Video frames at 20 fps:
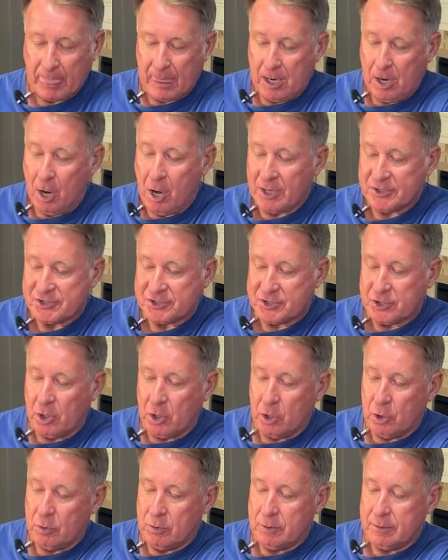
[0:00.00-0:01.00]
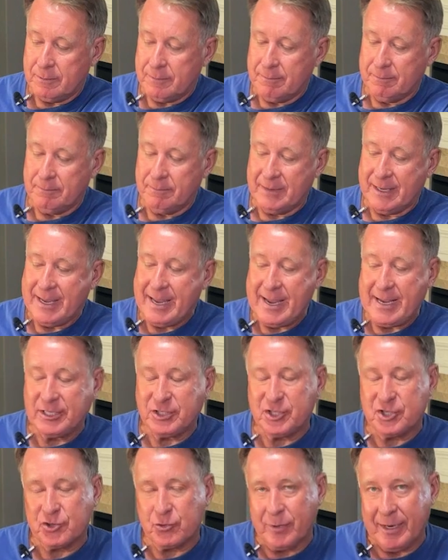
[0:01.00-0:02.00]
Also, the heat
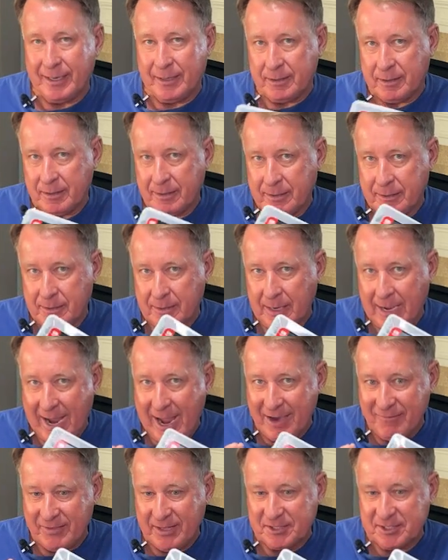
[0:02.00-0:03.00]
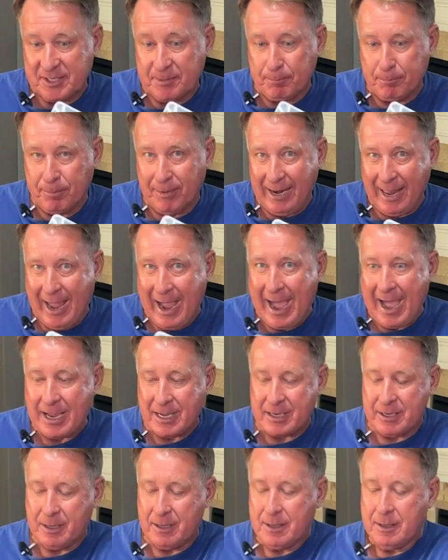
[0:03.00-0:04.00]
shrink, I have this in
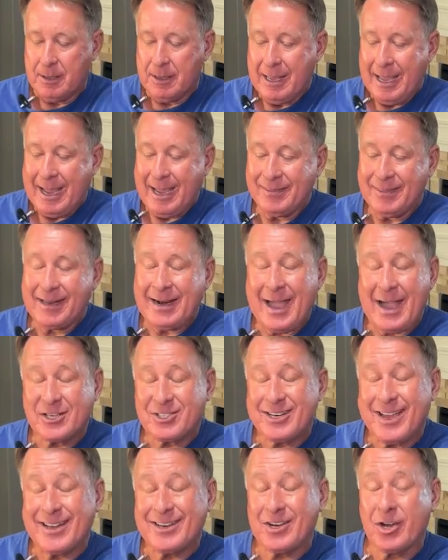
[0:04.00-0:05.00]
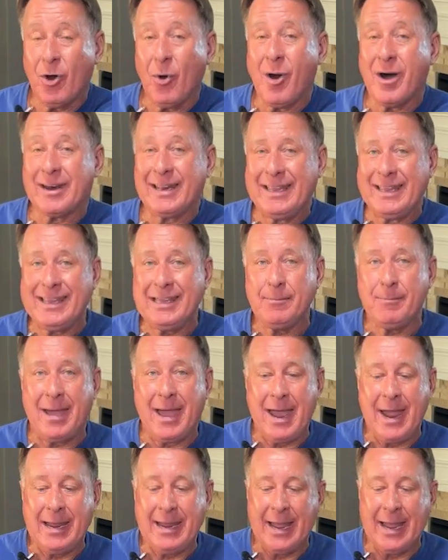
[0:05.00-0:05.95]
black, and then I actually had to go on eBay